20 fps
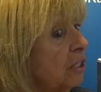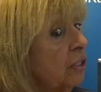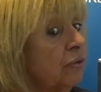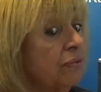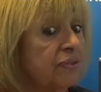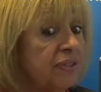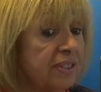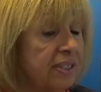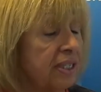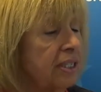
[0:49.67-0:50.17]
and
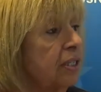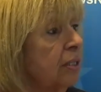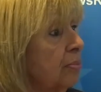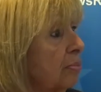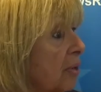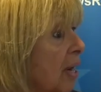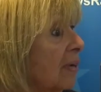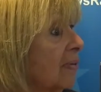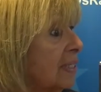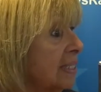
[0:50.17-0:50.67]
you've seen the
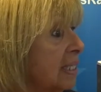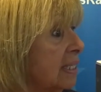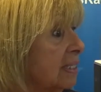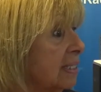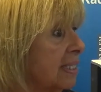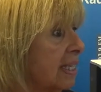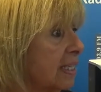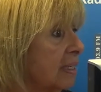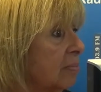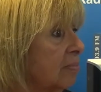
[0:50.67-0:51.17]
progress
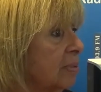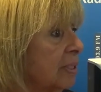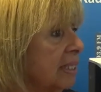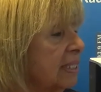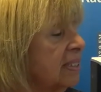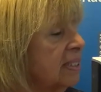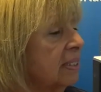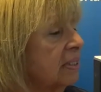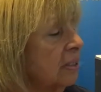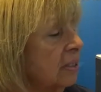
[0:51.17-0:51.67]
that's taken
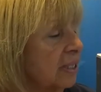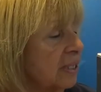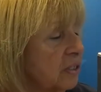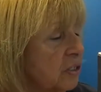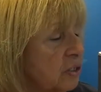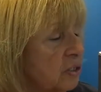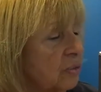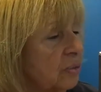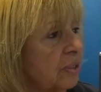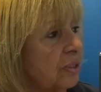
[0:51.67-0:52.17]
place in the
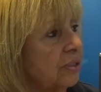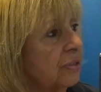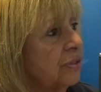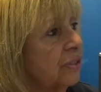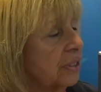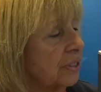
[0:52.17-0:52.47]
last 2 years